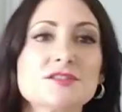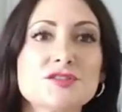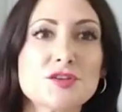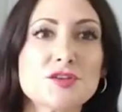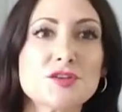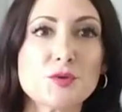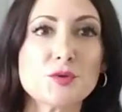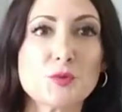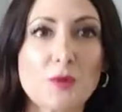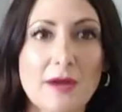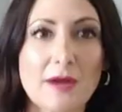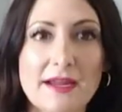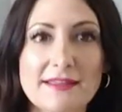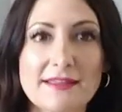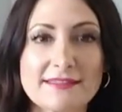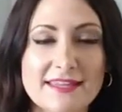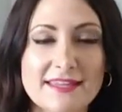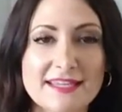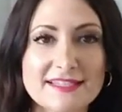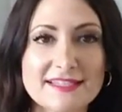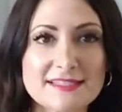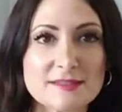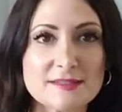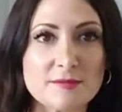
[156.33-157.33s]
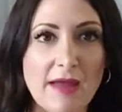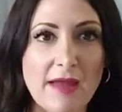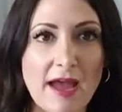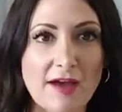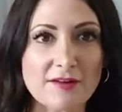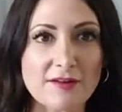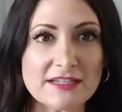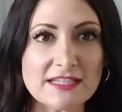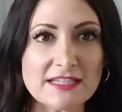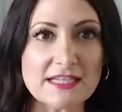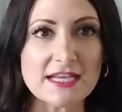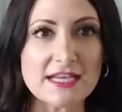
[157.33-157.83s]
Two great things
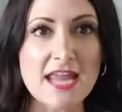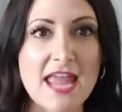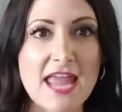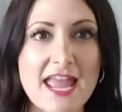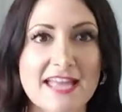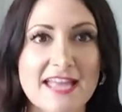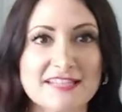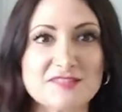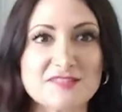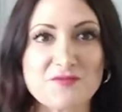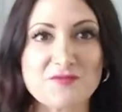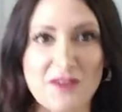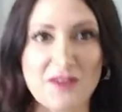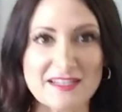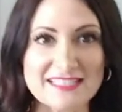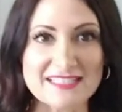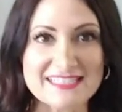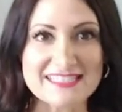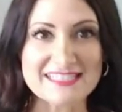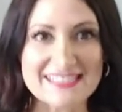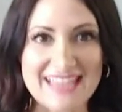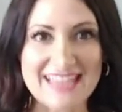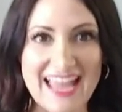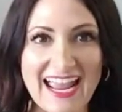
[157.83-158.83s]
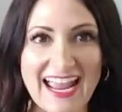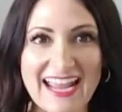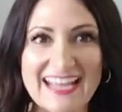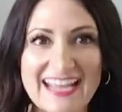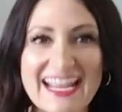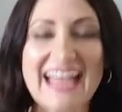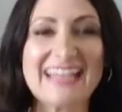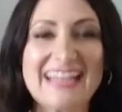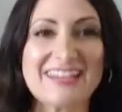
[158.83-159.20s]
about it. It's fun to say